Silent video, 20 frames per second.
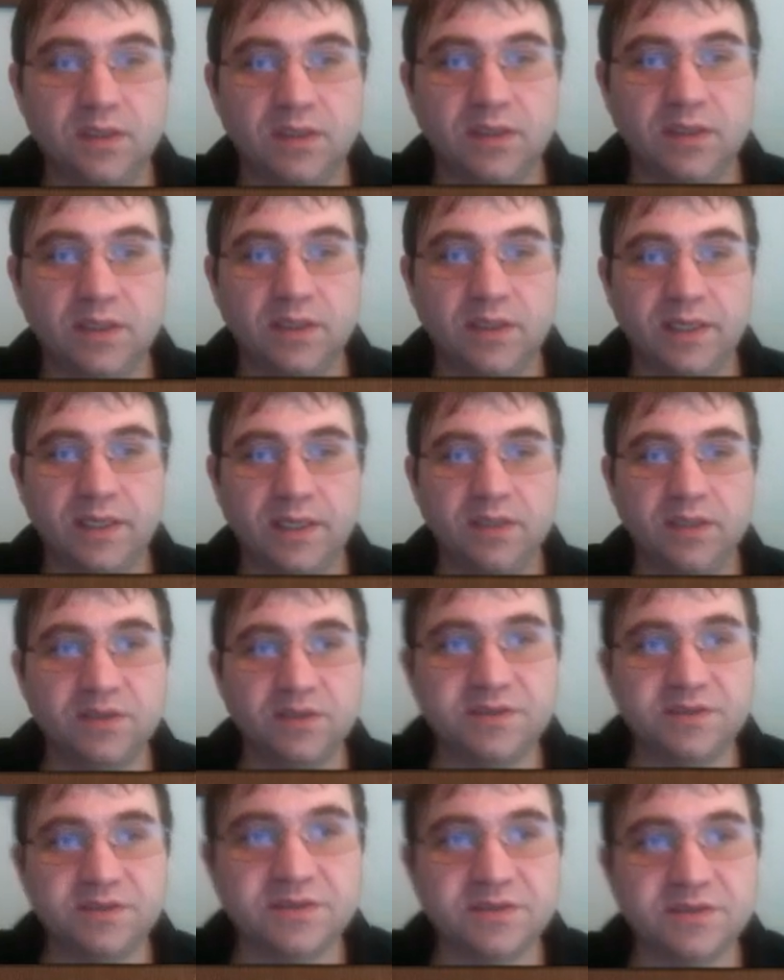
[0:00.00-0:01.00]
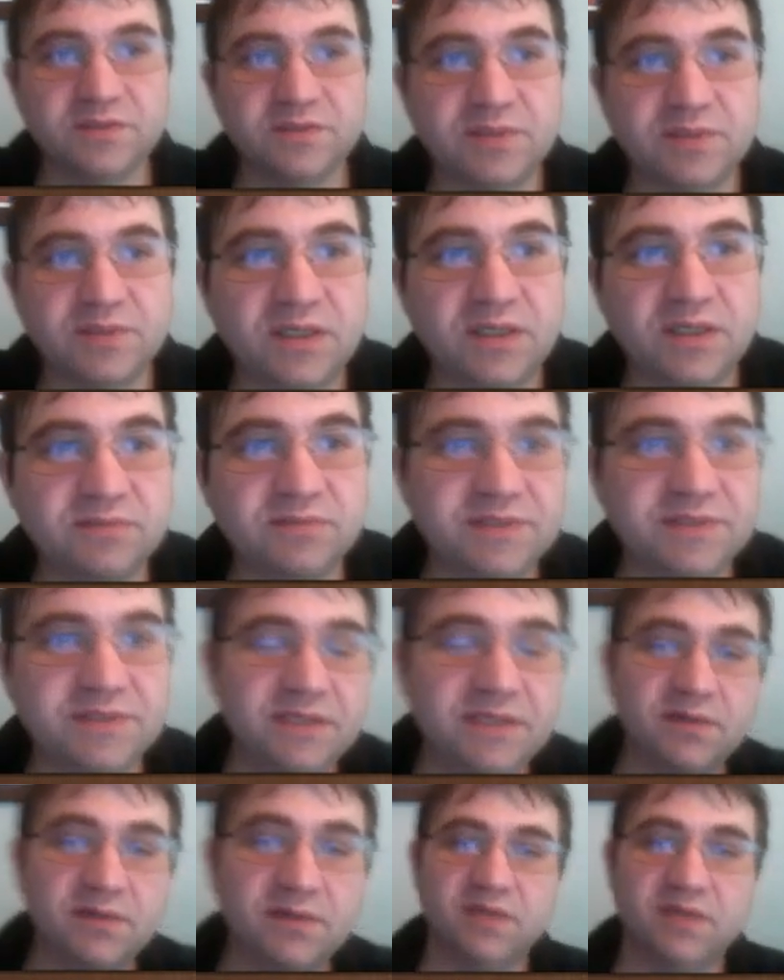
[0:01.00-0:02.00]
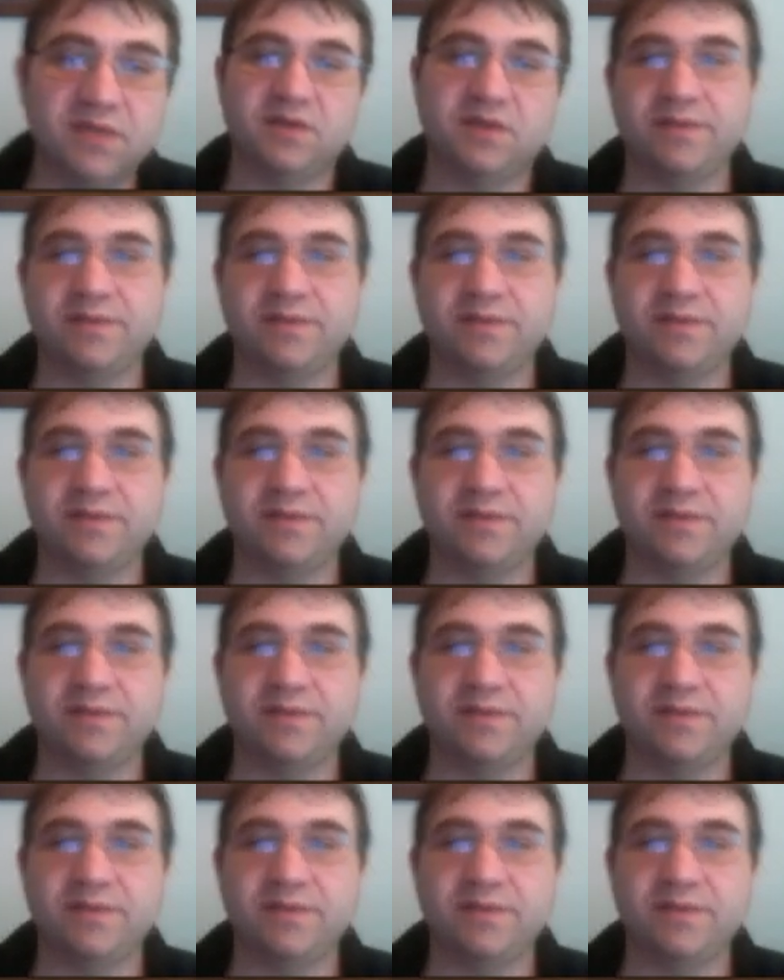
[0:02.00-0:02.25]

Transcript: Okay, hello YouTube. Today we're going to talk